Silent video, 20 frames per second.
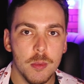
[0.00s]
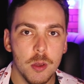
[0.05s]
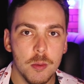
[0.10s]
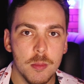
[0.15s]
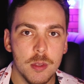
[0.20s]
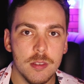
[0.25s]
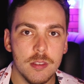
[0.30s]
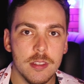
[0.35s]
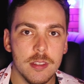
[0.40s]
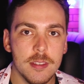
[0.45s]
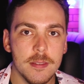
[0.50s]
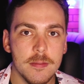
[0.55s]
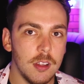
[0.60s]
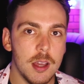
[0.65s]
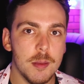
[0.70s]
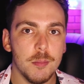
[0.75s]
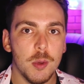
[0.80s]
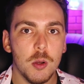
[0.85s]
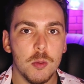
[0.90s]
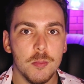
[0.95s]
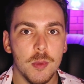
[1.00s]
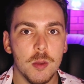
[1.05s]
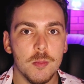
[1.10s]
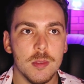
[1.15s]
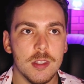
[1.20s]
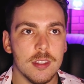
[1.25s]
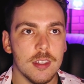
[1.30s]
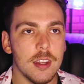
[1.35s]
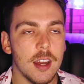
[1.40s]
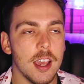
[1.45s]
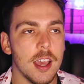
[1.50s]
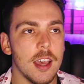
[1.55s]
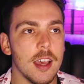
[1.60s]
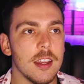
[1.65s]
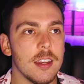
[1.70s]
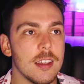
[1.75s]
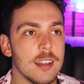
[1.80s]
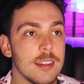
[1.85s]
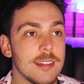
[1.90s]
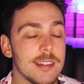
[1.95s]
moments that I
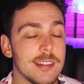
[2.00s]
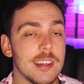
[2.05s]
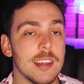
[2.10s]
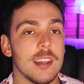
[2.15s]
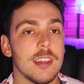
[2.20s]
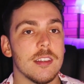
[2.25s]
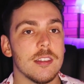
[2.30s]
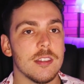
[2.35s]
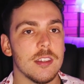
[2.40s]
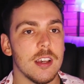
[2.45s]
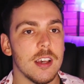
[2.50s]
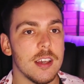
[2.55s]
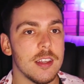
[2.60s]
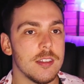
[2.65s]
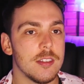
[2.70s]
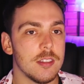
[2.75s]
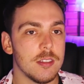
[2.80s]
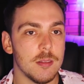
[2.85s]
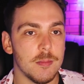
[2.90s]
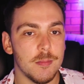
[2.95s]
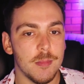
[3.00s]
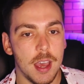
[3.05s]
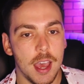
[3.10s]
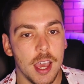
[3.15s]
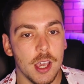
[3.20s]
had in setting aside some